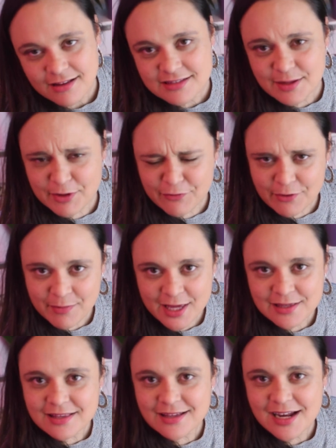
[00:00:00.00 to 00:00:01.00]
some
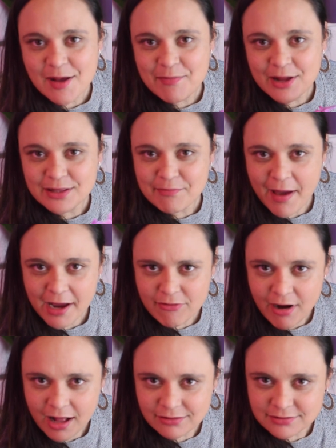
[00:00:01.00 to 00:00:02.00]
information about the
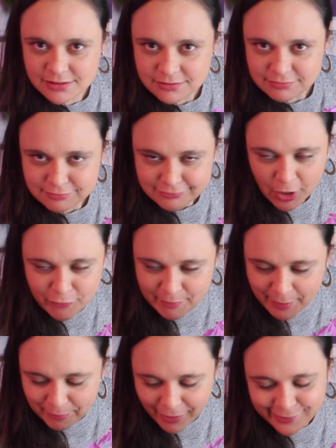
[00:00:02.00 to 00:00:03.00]
background of
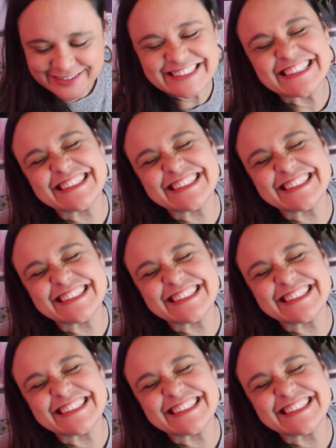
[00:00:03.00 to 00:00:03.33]
my plant.